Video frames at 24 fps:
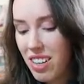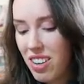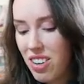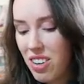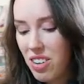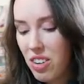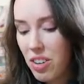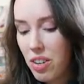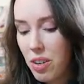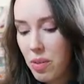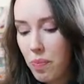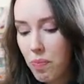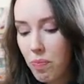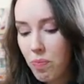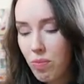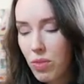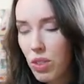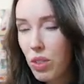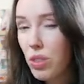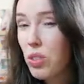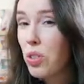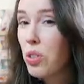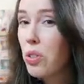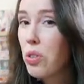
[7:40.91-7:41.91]
not
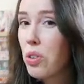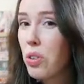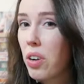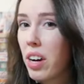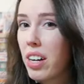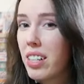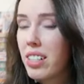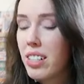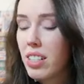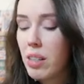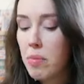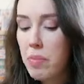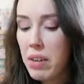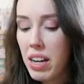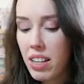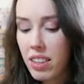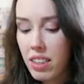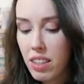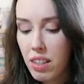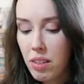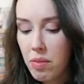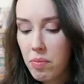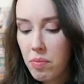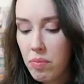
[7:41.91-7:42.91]
too crazy about
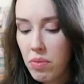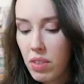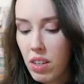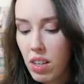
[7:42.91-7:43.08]
them.